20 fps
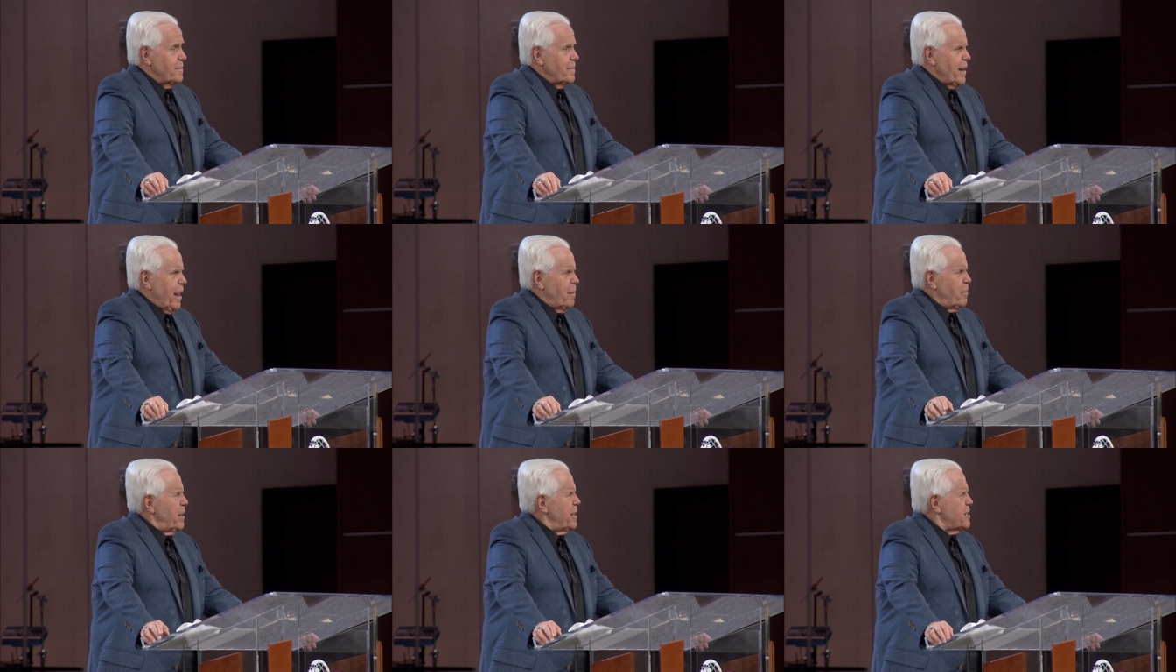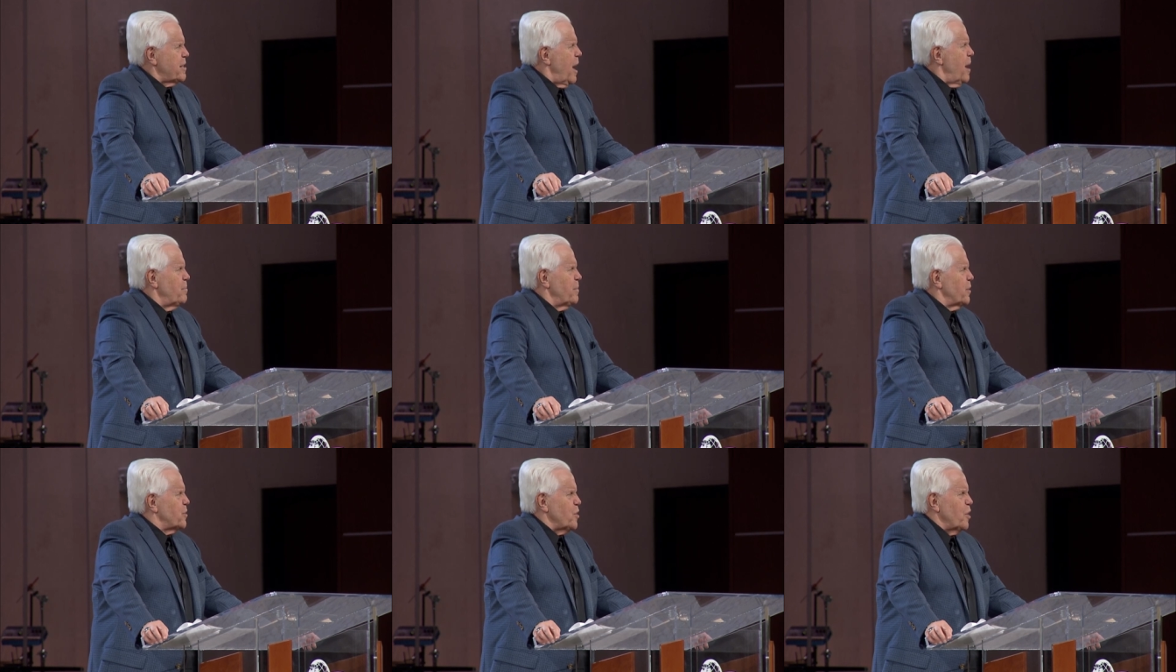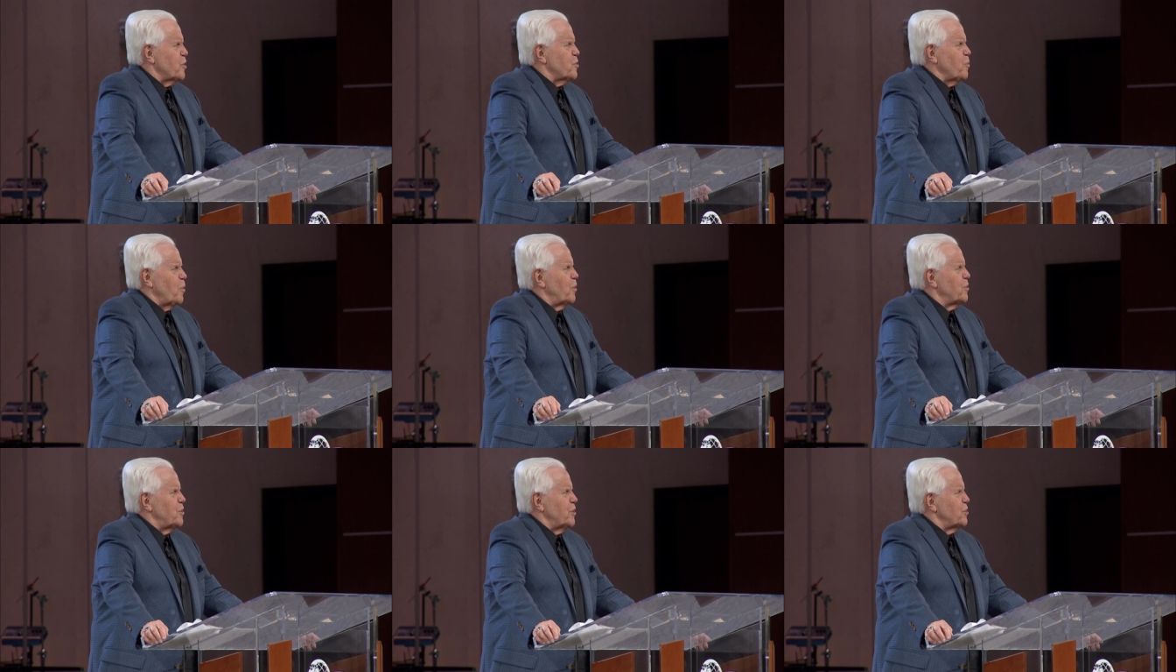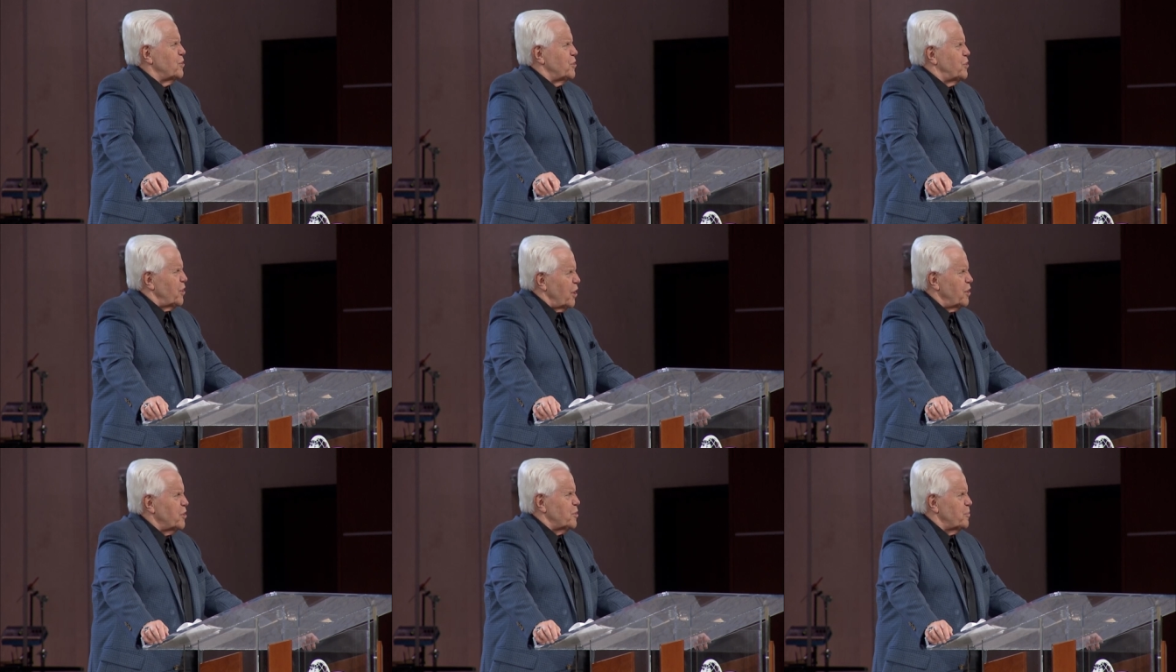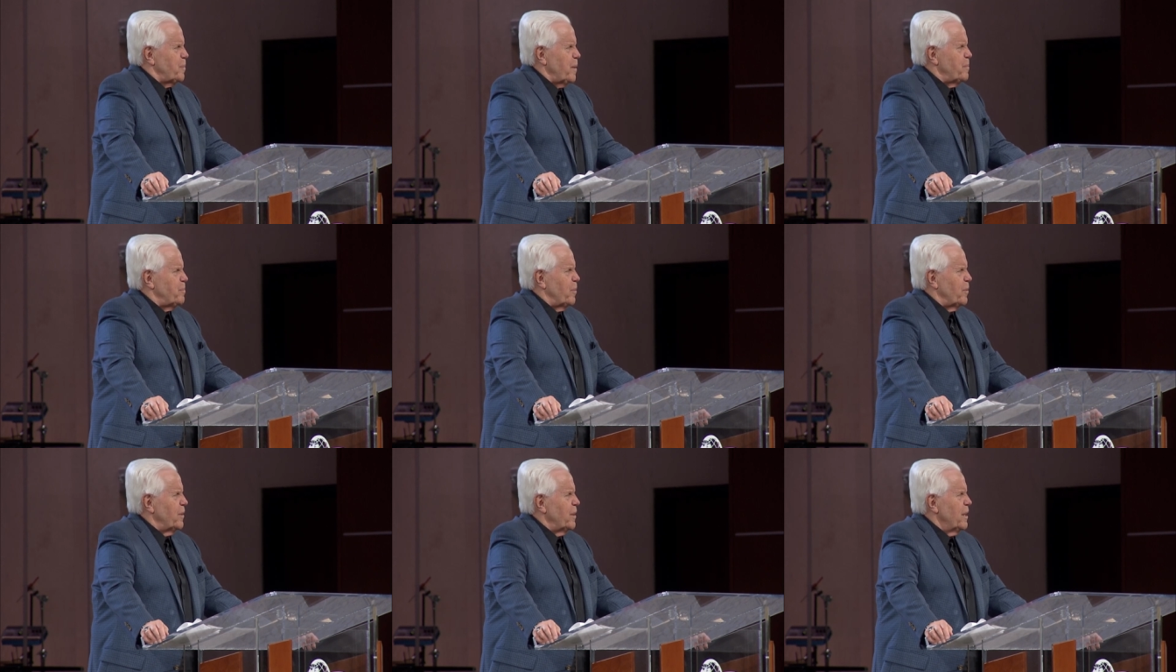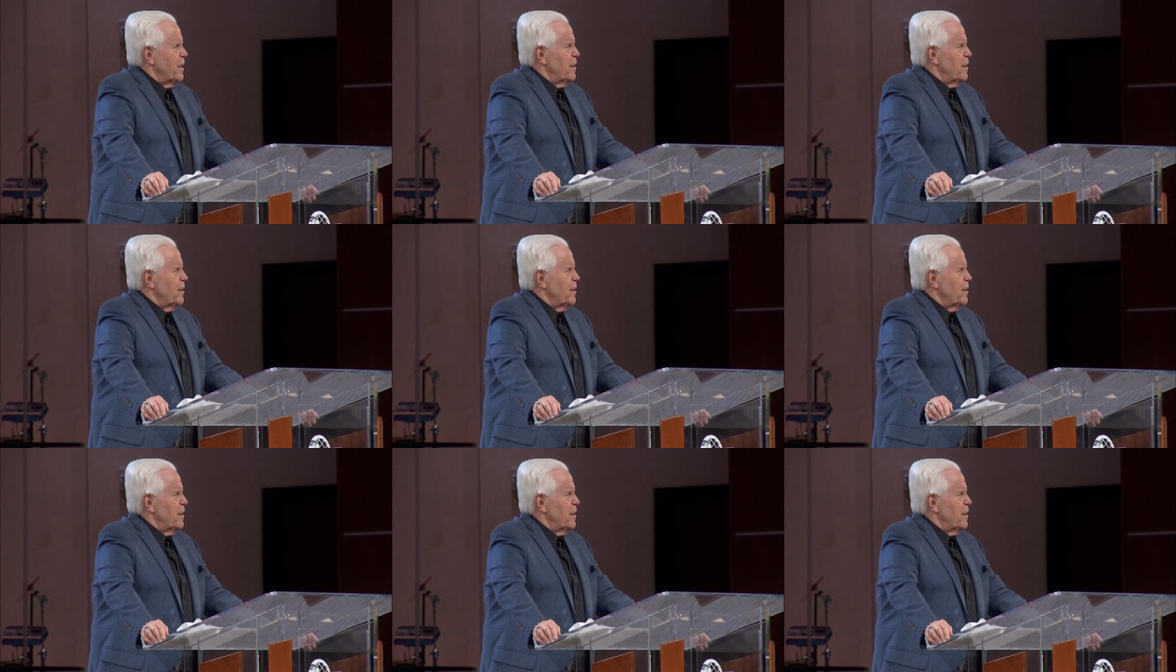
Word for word: How many times the church world just judge people